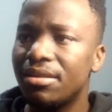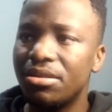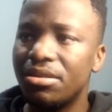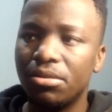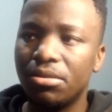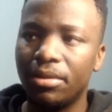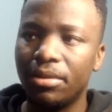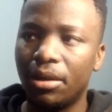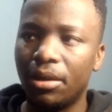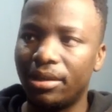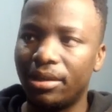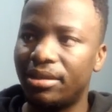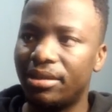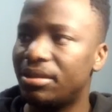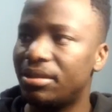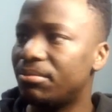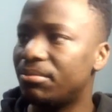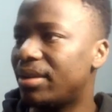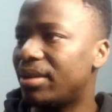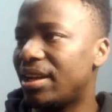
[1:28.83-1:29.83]
This will be our
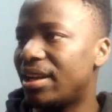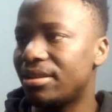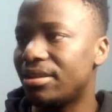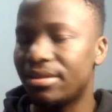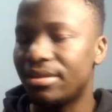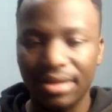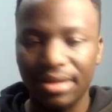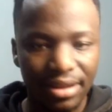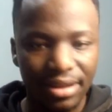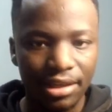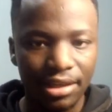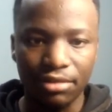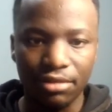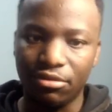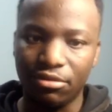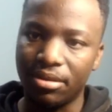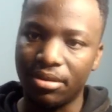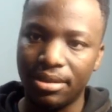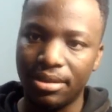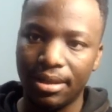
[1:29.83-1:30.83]
LinkedIn page, nothing
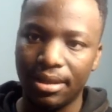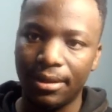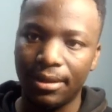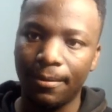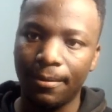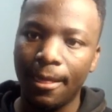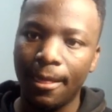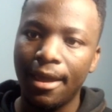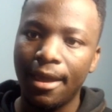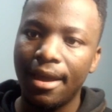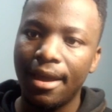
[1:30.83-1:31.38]
interesting.